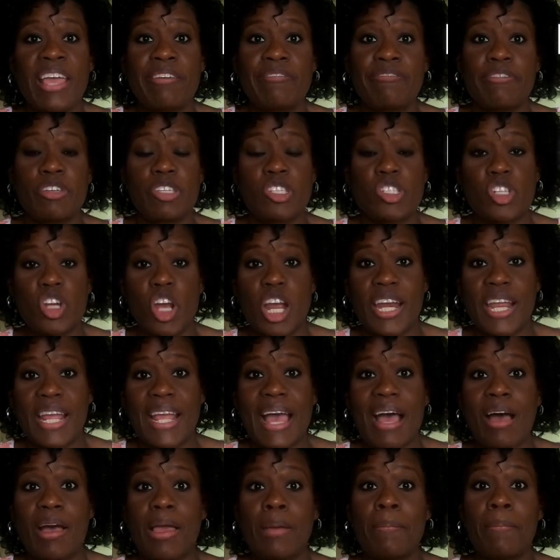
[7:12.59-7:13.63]
if you're starting
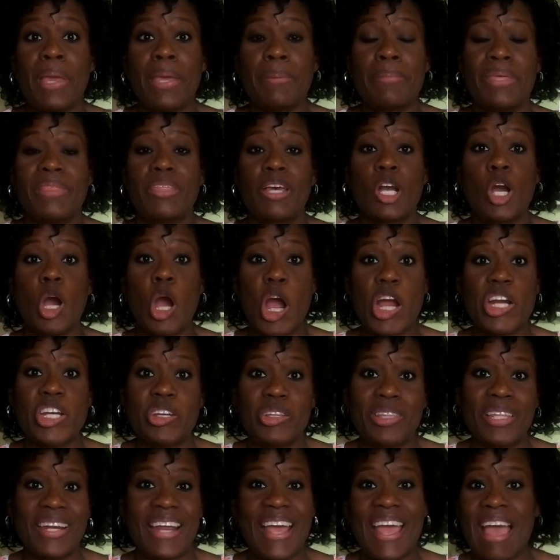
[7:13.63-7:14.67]
out and maybe the
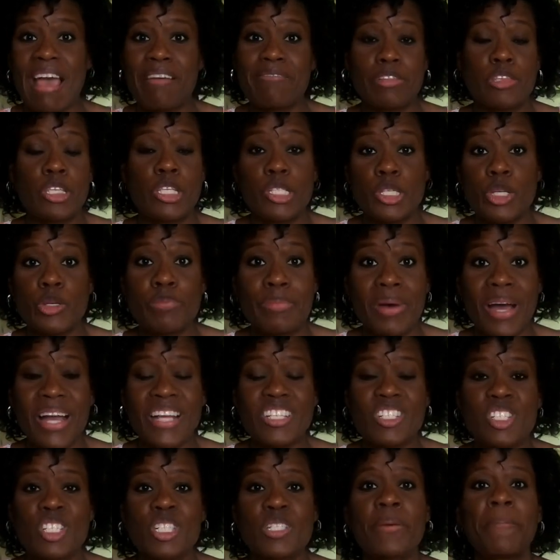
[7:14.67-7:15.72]
cardio that I have is too
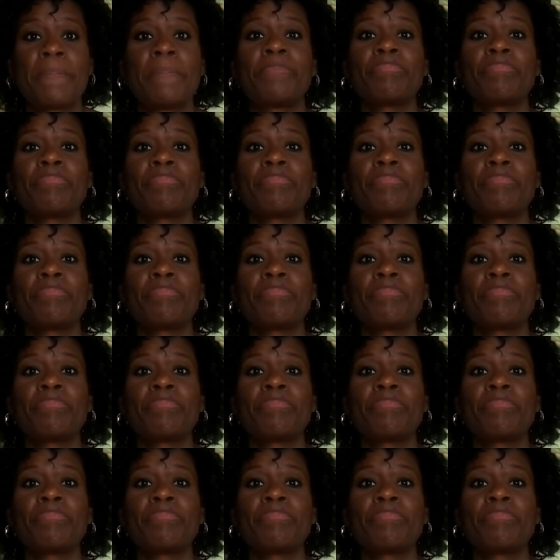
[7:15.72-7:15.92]
much,